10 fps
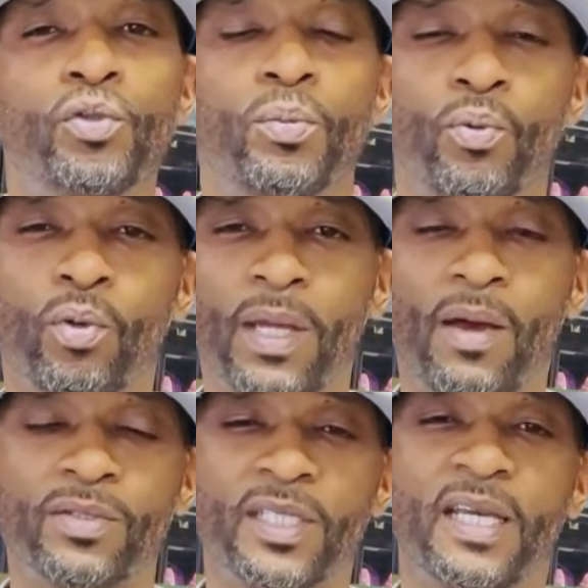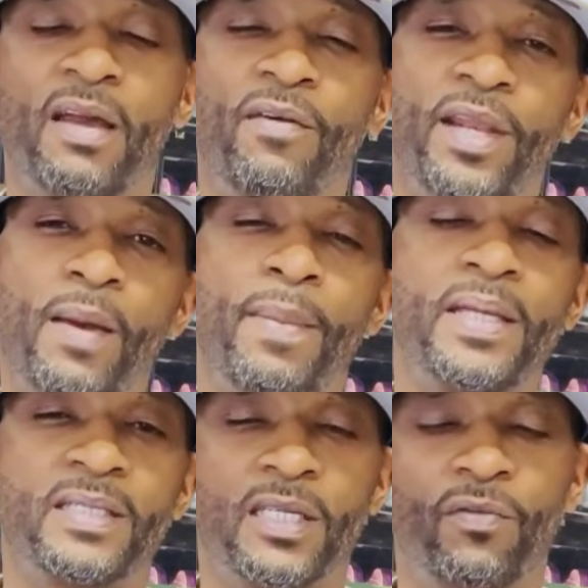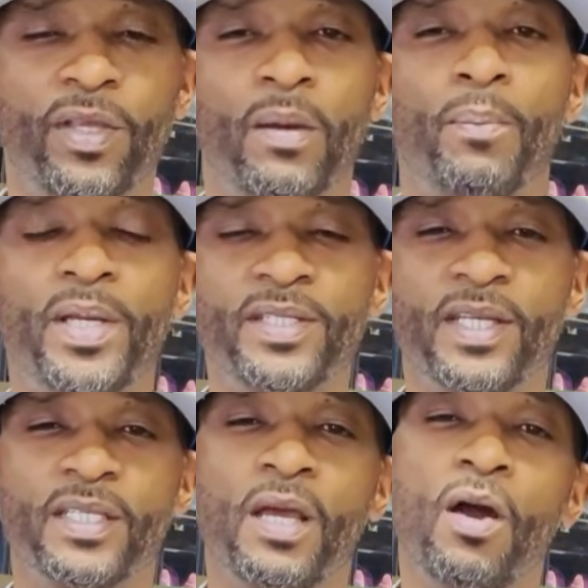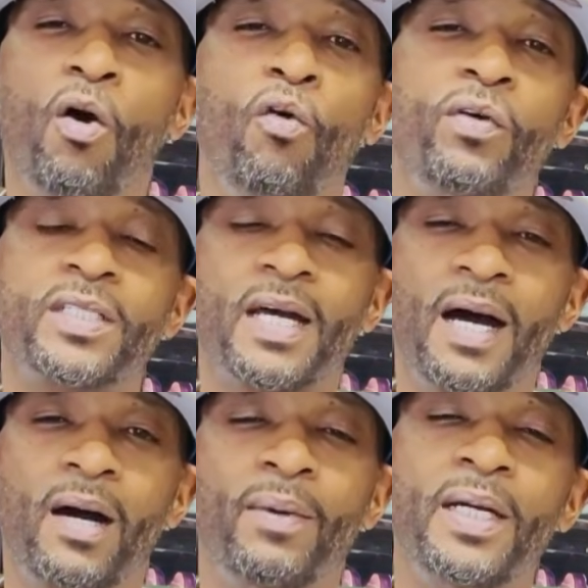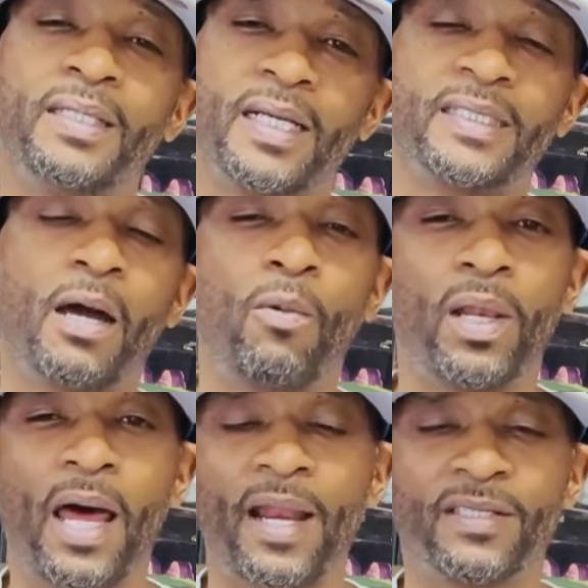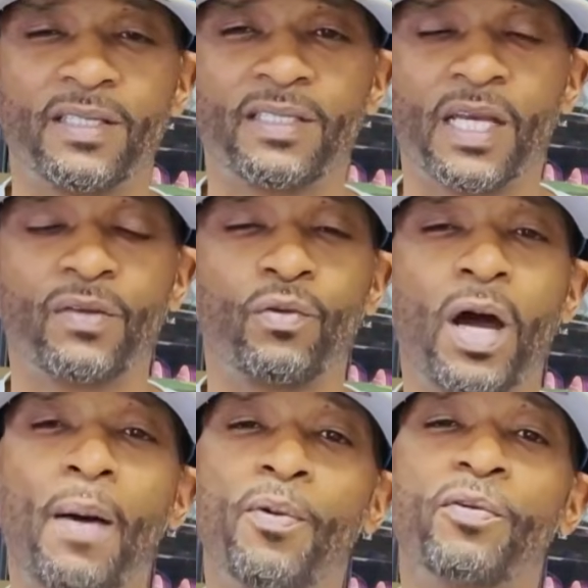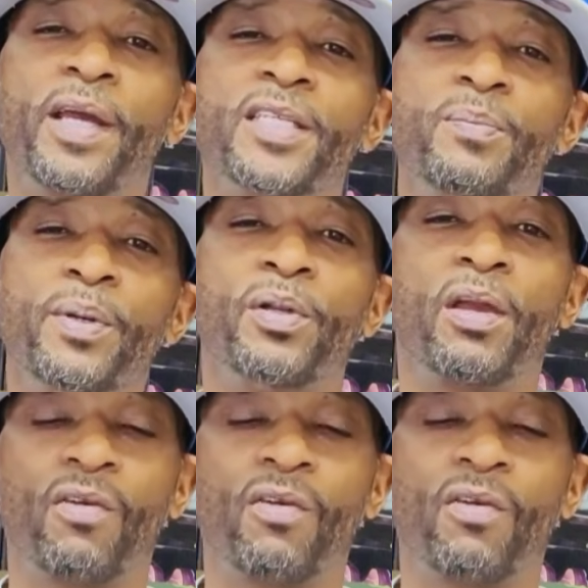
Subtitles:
accounts together in a way that makes sense for your business. Over time, that's how a lot of successful operators build a route